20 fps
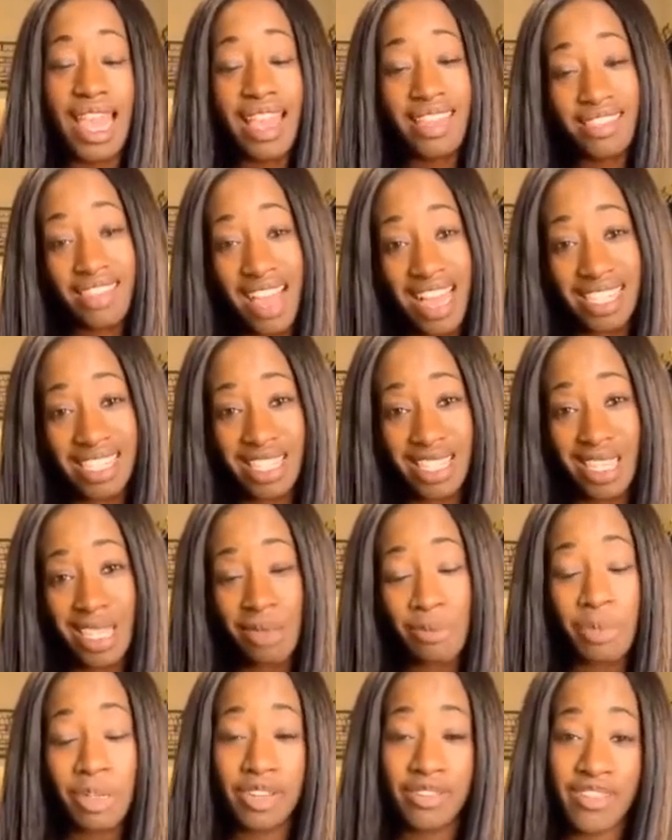and lastly,
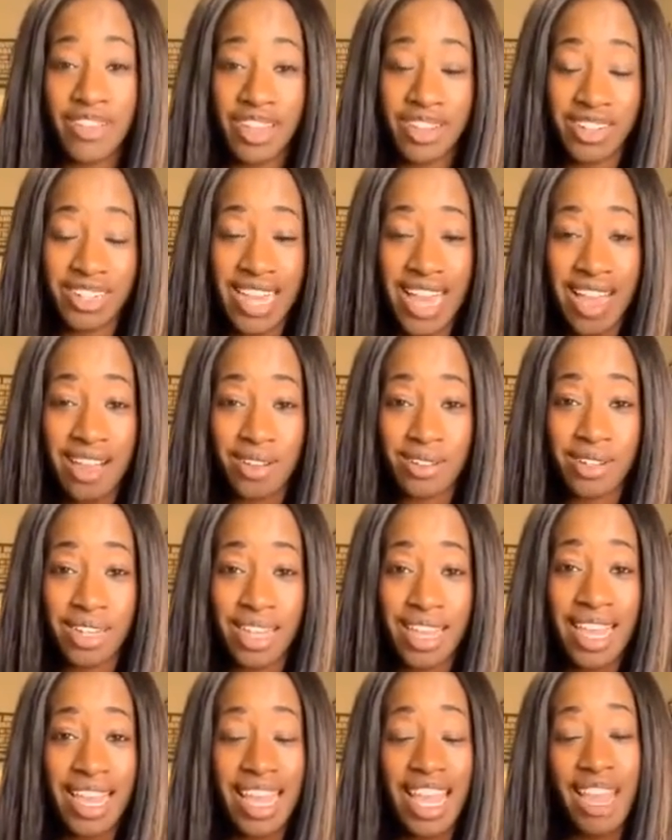put a finger down
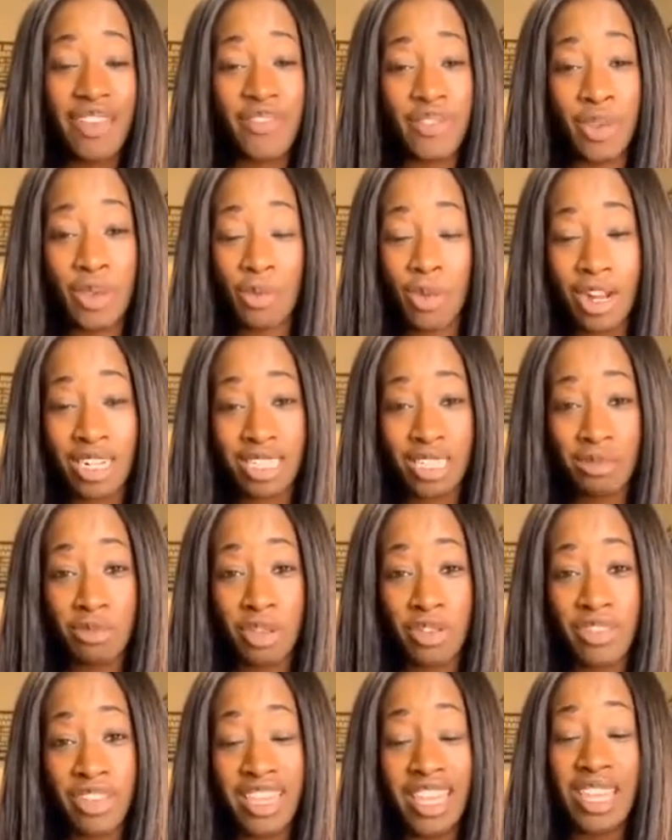if you watched a
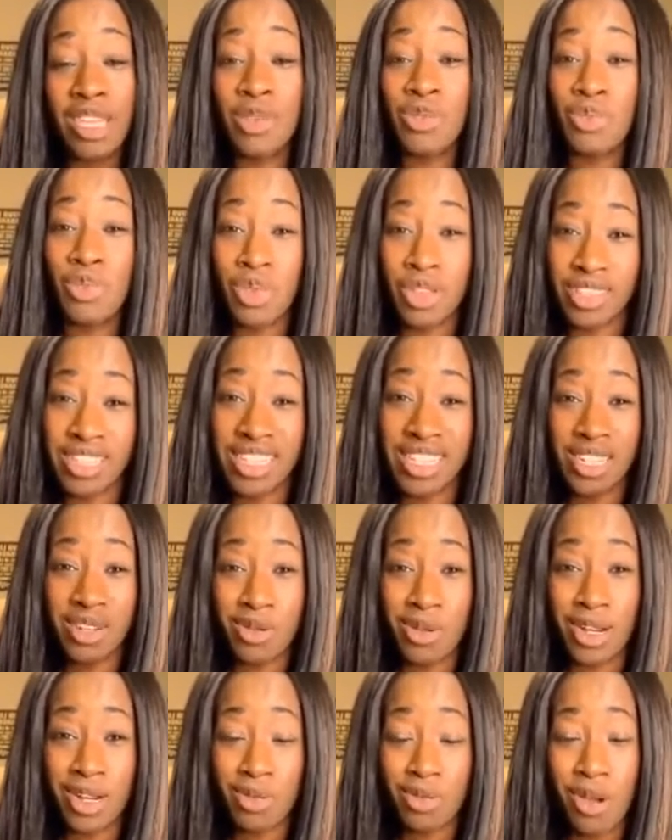movie that you really didn't
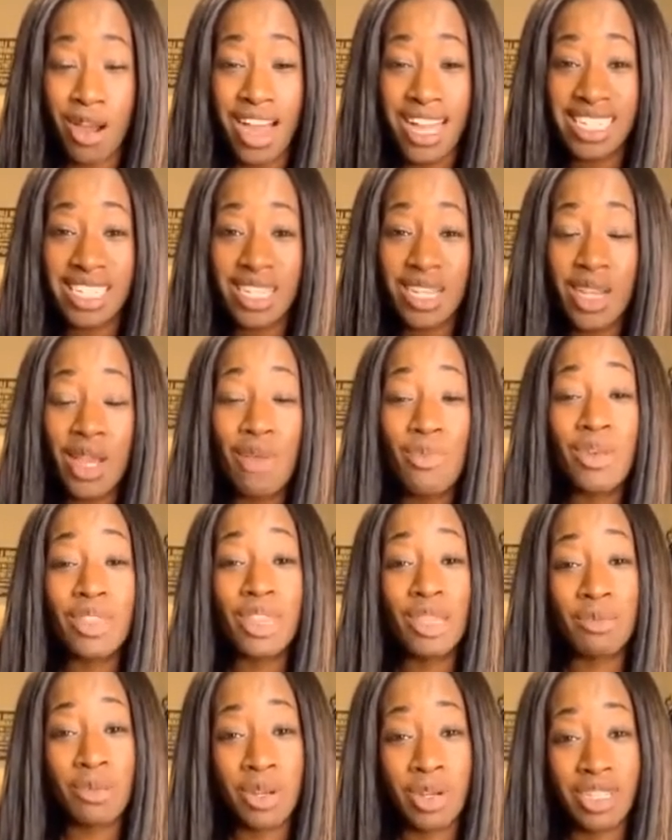want to watch with
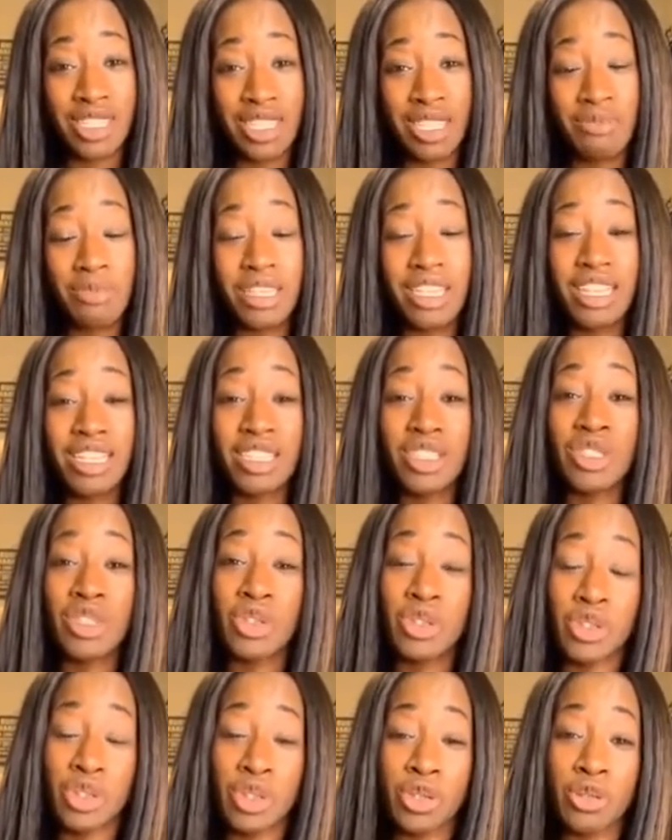a person because you
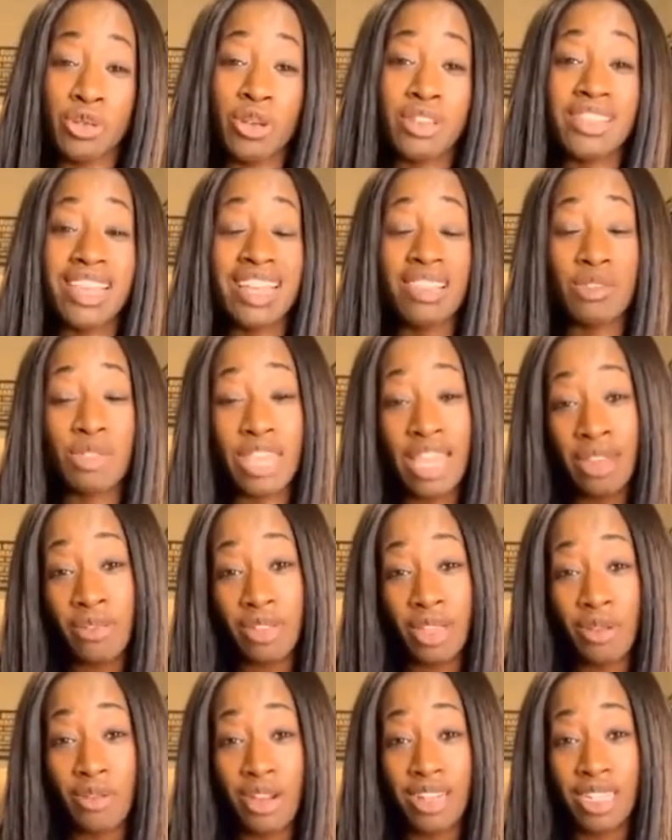knew that they
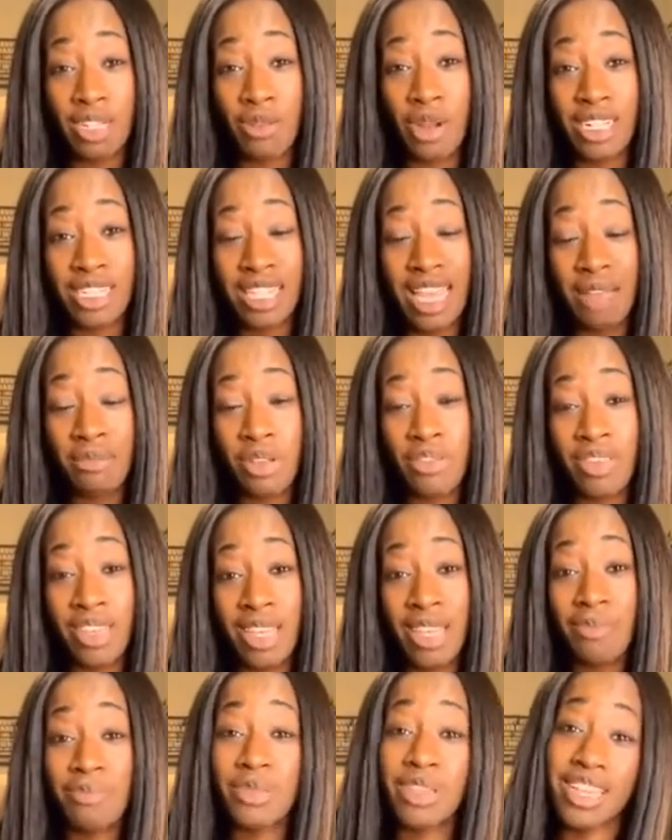really wanted to watch that
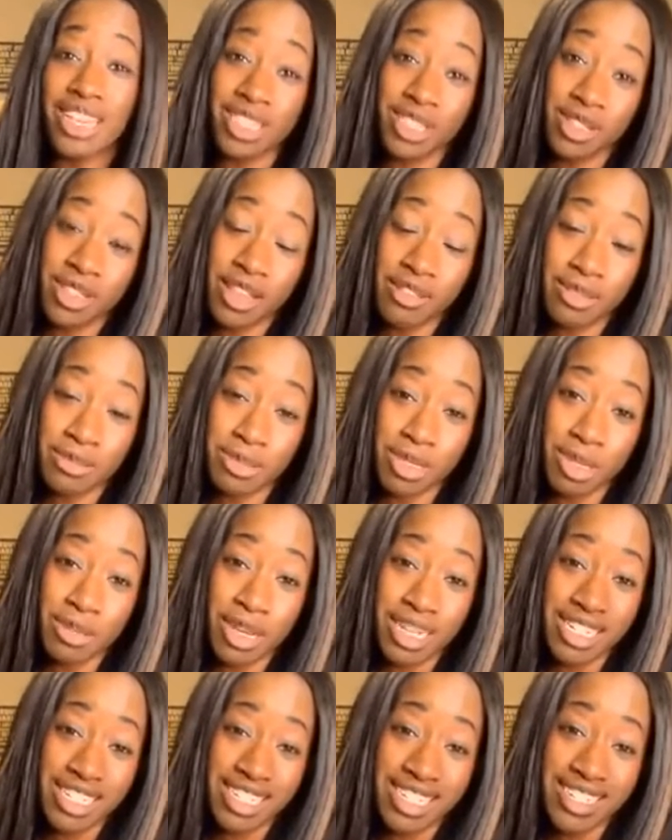movie because you love them so
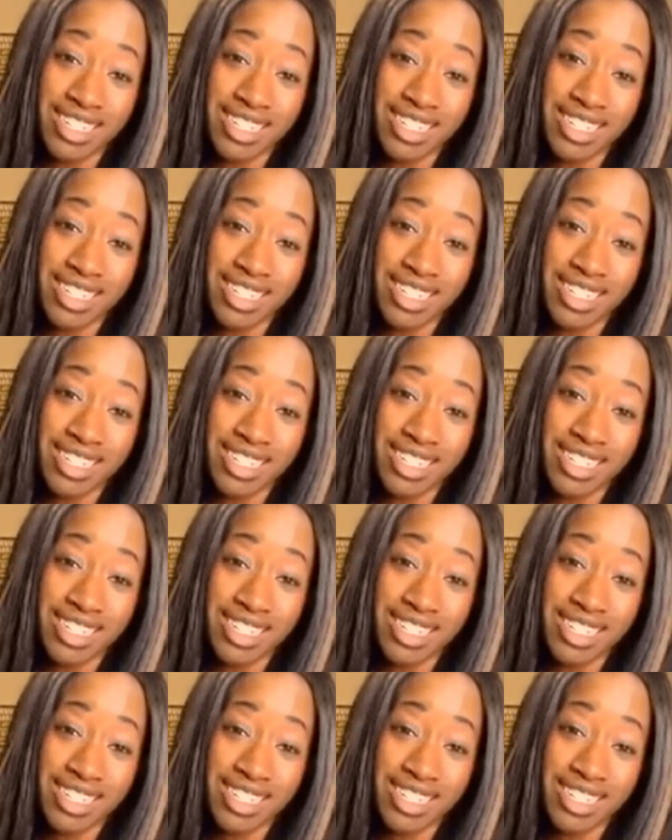much.